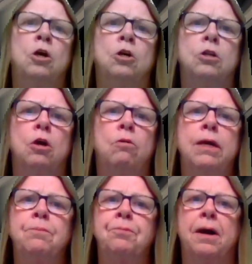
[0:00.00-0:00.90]

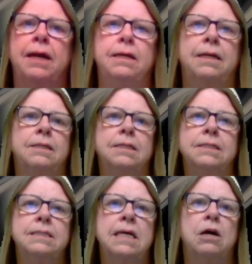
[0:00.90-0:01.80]
glowing bright the
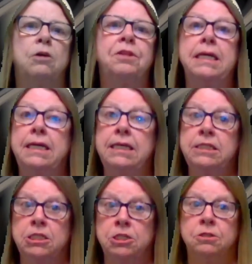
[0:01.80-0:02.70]

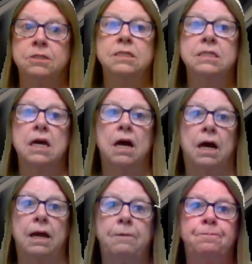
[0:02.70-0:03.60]
southeastern sky.